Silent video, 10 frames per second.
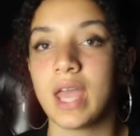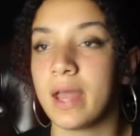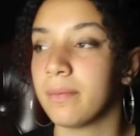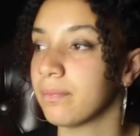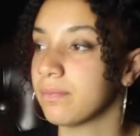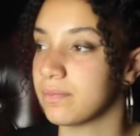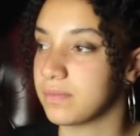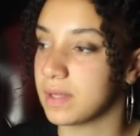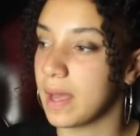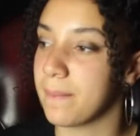okay,
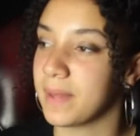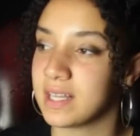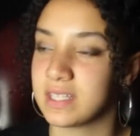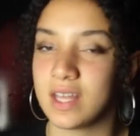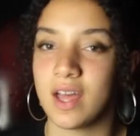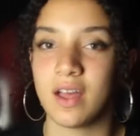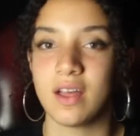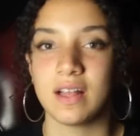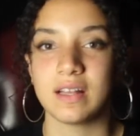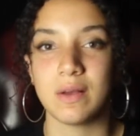um, nice to,
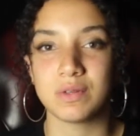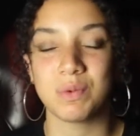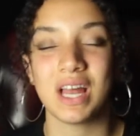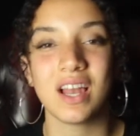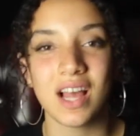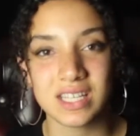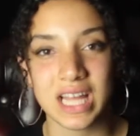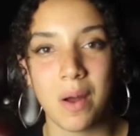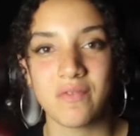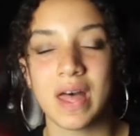it was, we had a nice
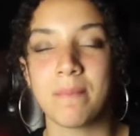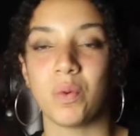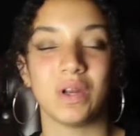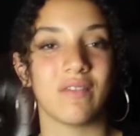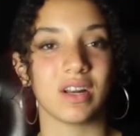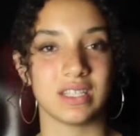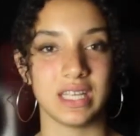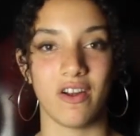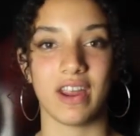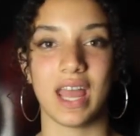time with them, but we're never going to
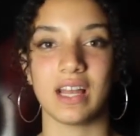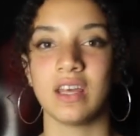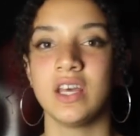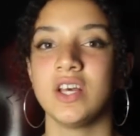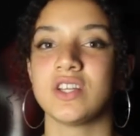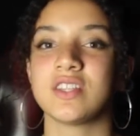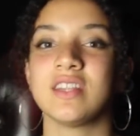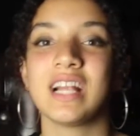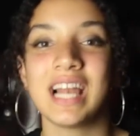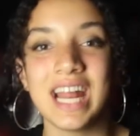see her again. So
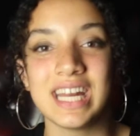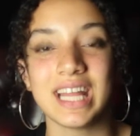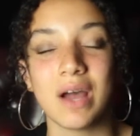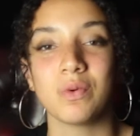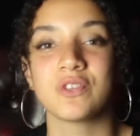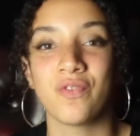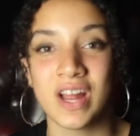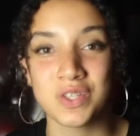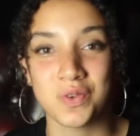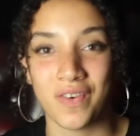then the lady that was
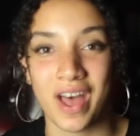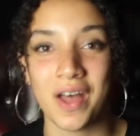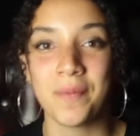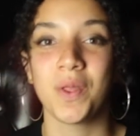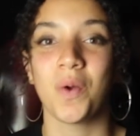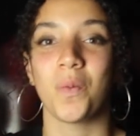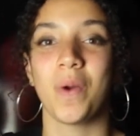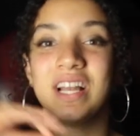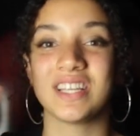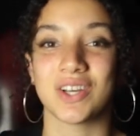friends with her
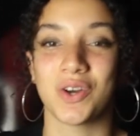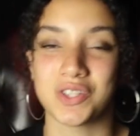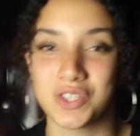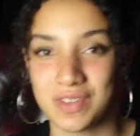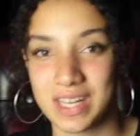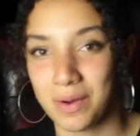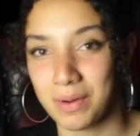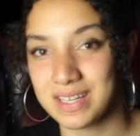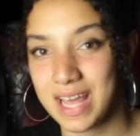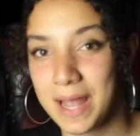went to Costa Rica
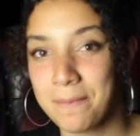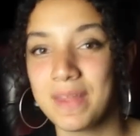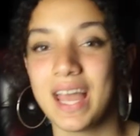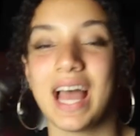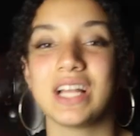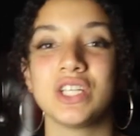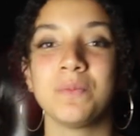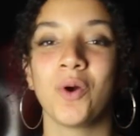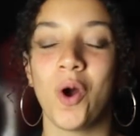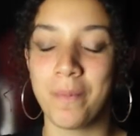one day and she
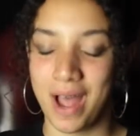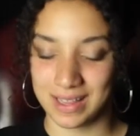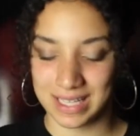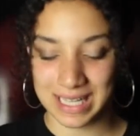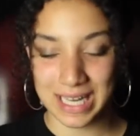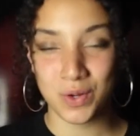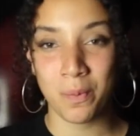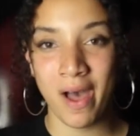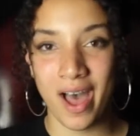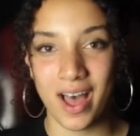brought back this
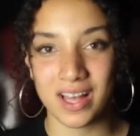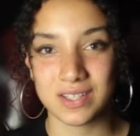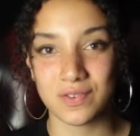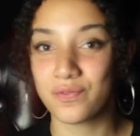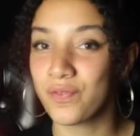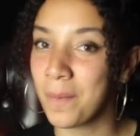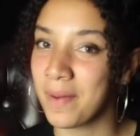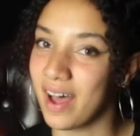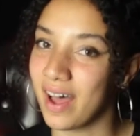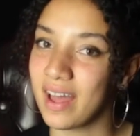little purse from
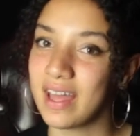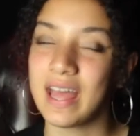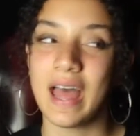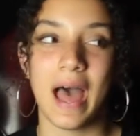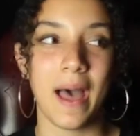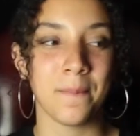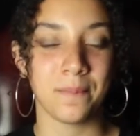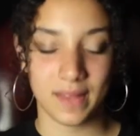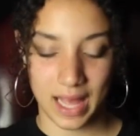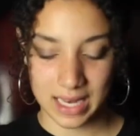her.
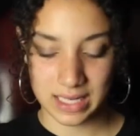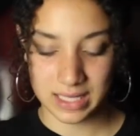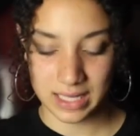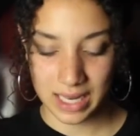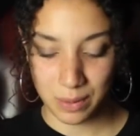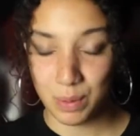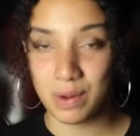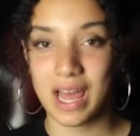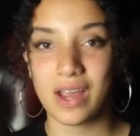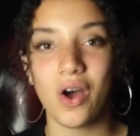Um, and we
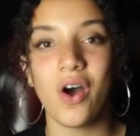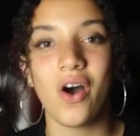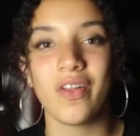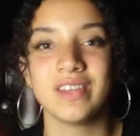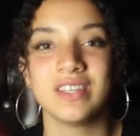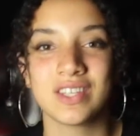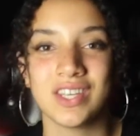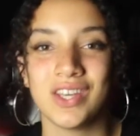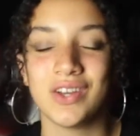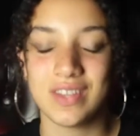were like, oh, this is
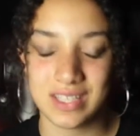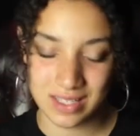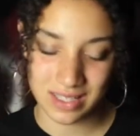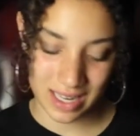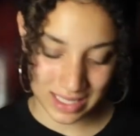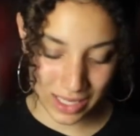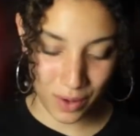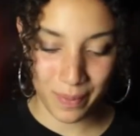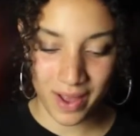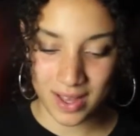cute. This is a nice
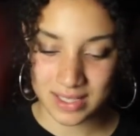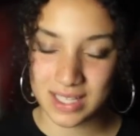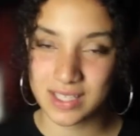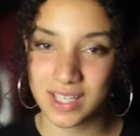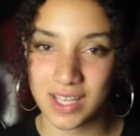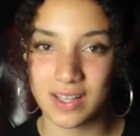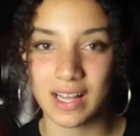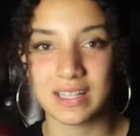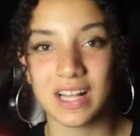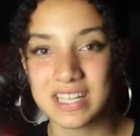little purse. That's cute.
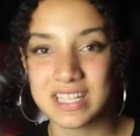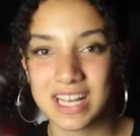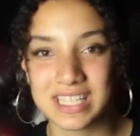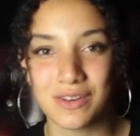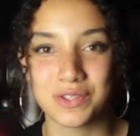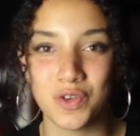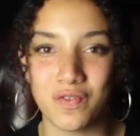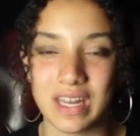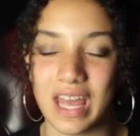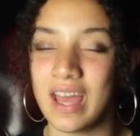Like, nice, nice little
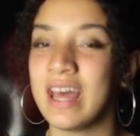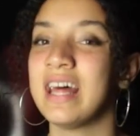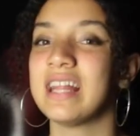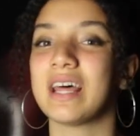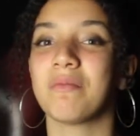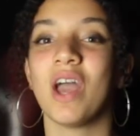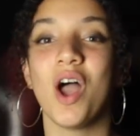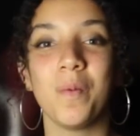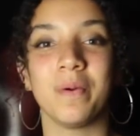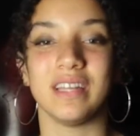souvenir. Then we
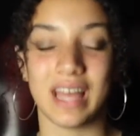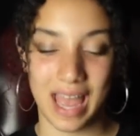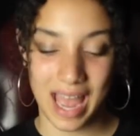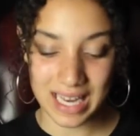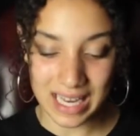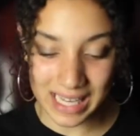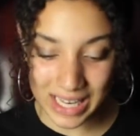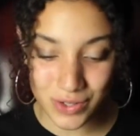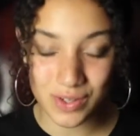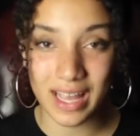opened it and it
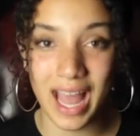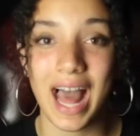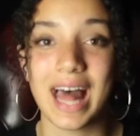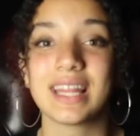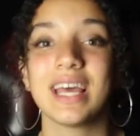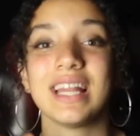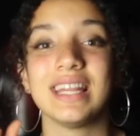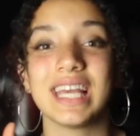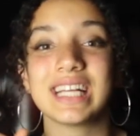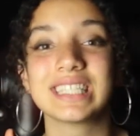literally had
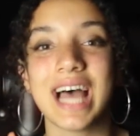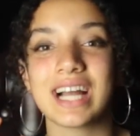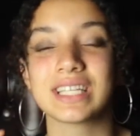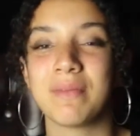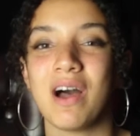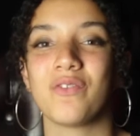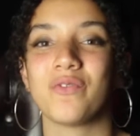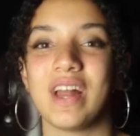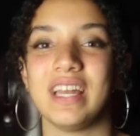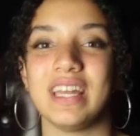the exact amount
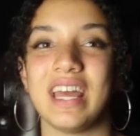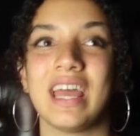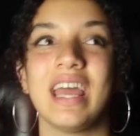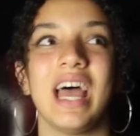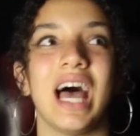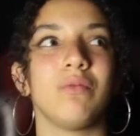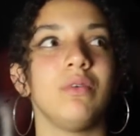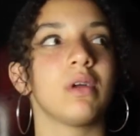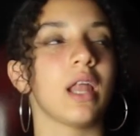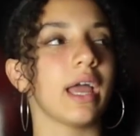of rent in it. And
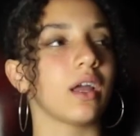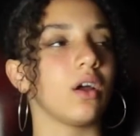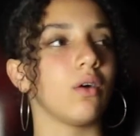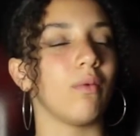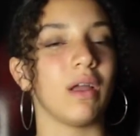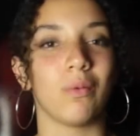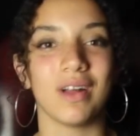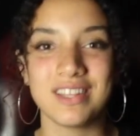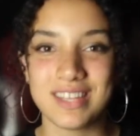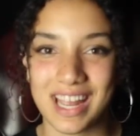we were like, wait
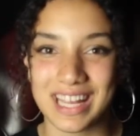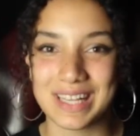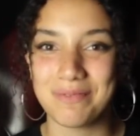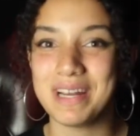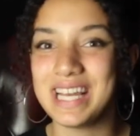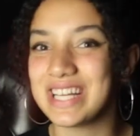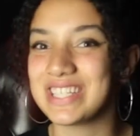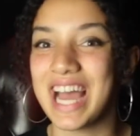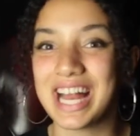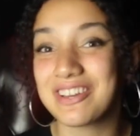one second. We
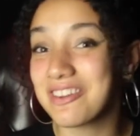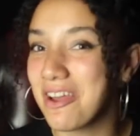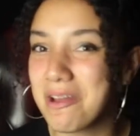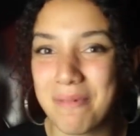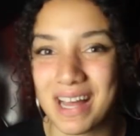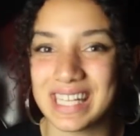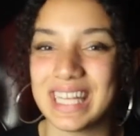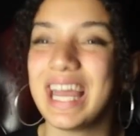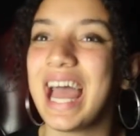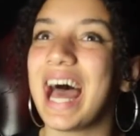literally had no
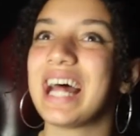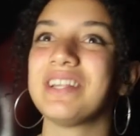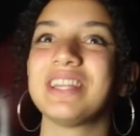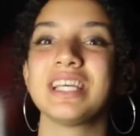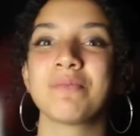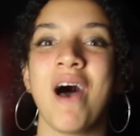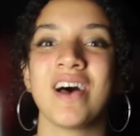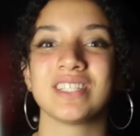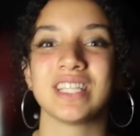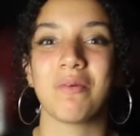money. And this
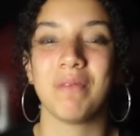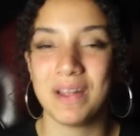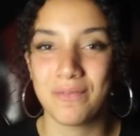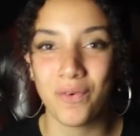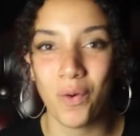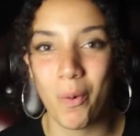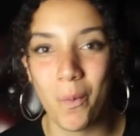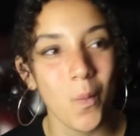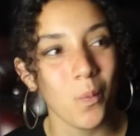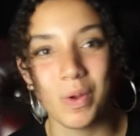person that we
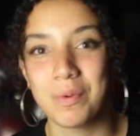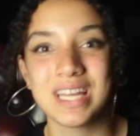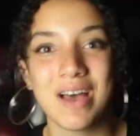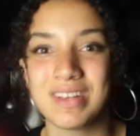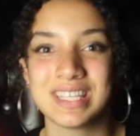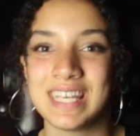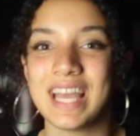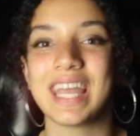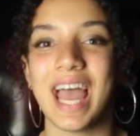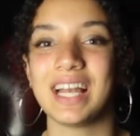thought we would never
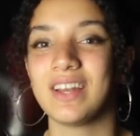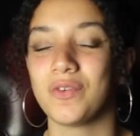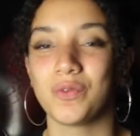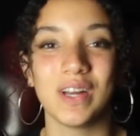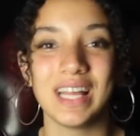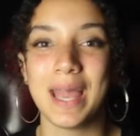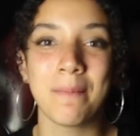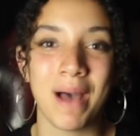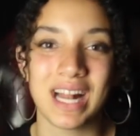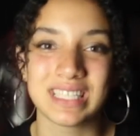see again really
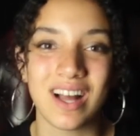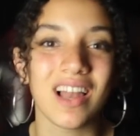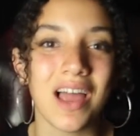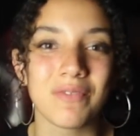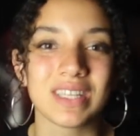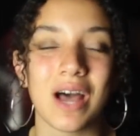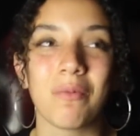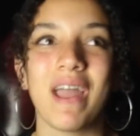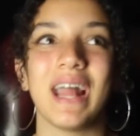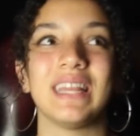impacted our life in
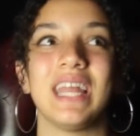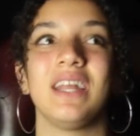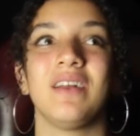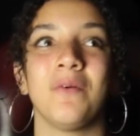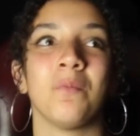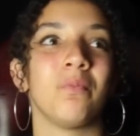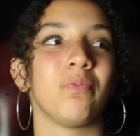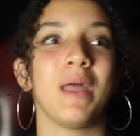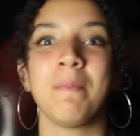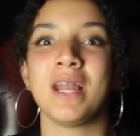that way. And they
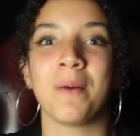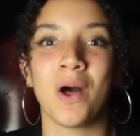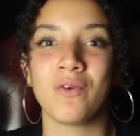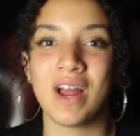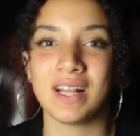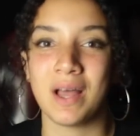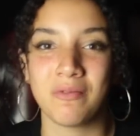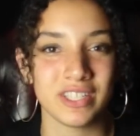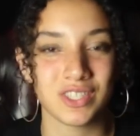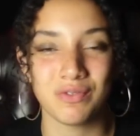they made up our rent.
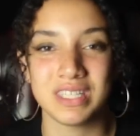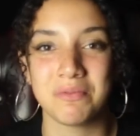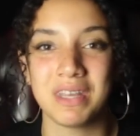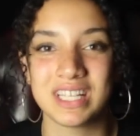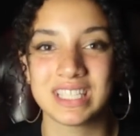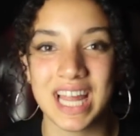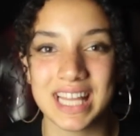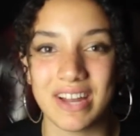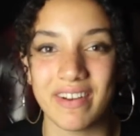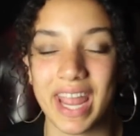That's, was the reason we could
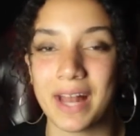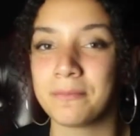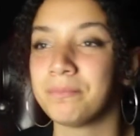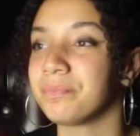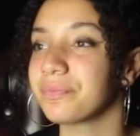stay there again.